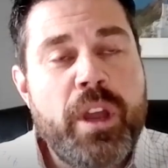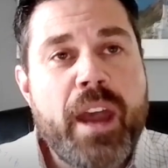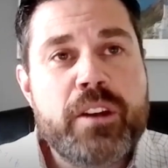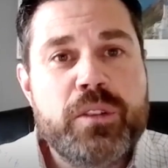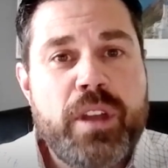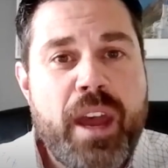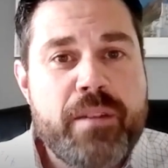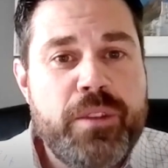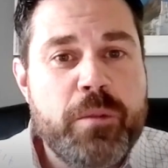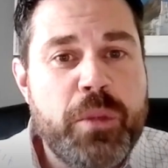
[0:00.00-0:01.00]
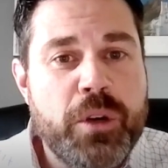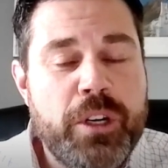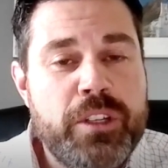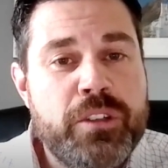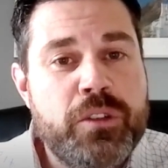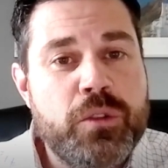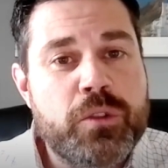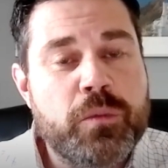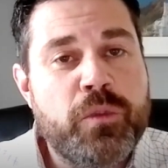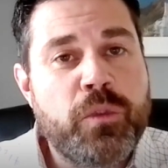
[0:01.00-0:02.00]
We actually have the ability to do
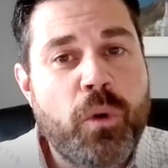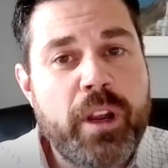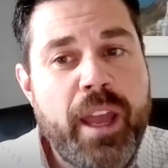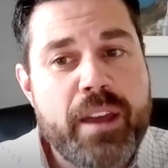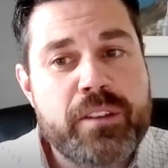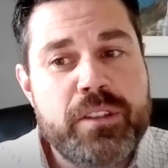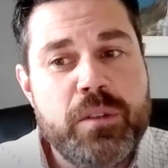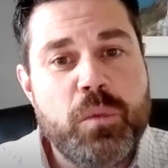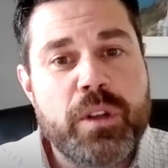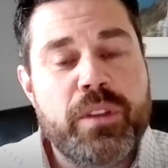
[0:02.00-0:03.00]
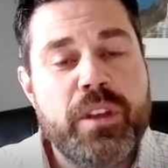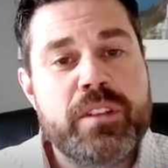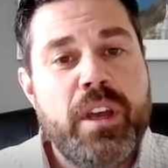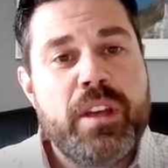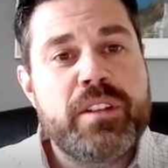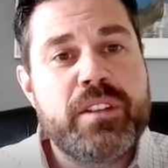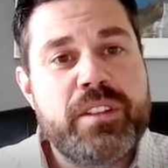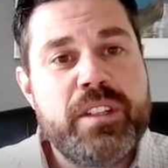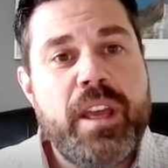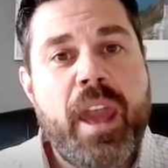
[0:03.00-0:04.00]
some forecasting with this to
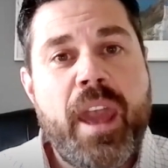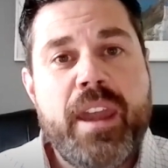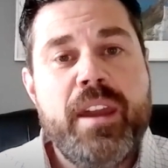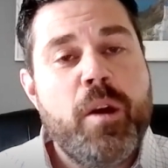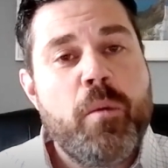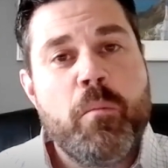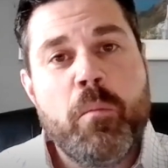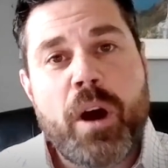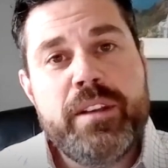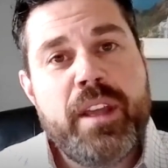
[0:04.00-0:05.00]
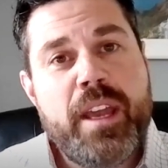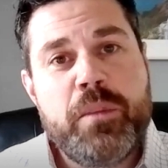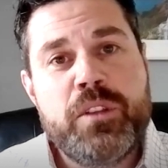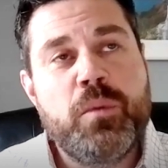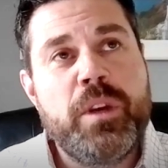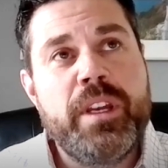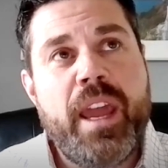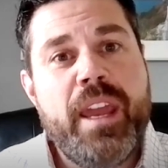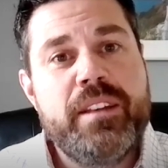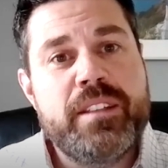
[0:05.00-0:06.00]
see, hey, Monday between
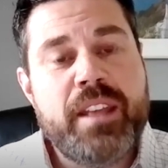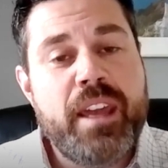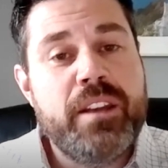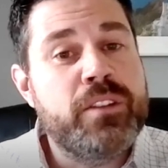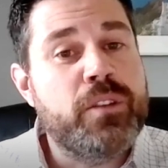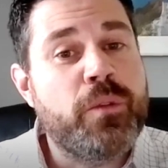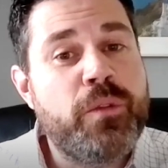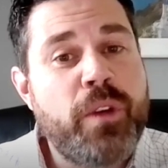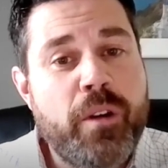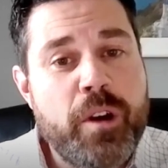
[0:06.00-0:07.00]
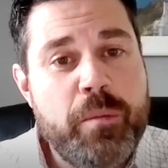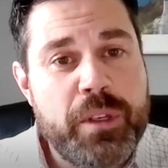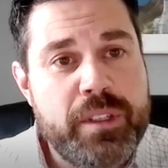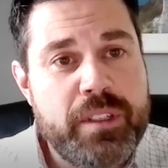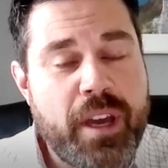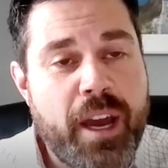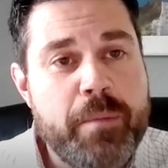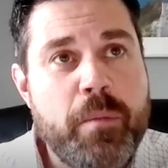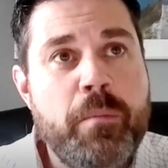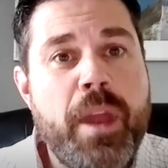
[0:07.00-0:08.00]
8 and 10 is a very busy
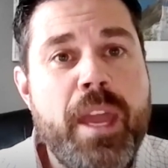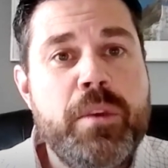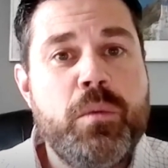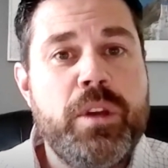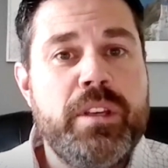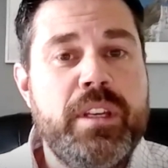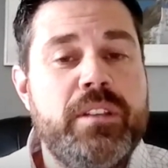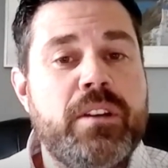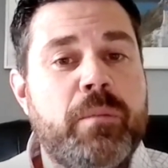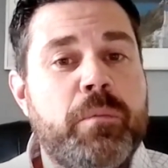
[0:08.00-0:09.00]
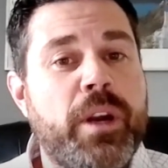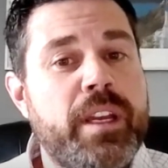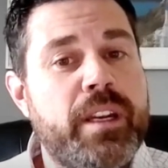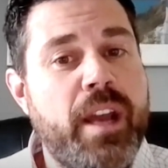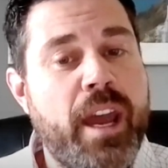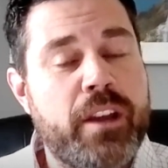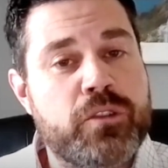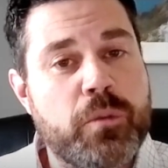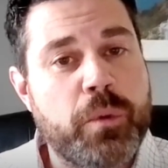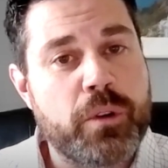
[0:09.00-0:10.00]
time. Maybe we need to bring in an
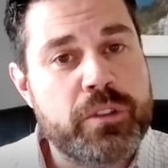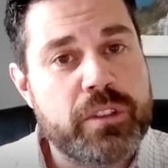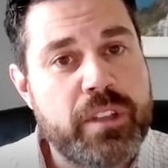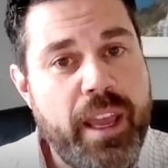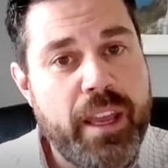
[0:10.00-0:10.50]
extra person to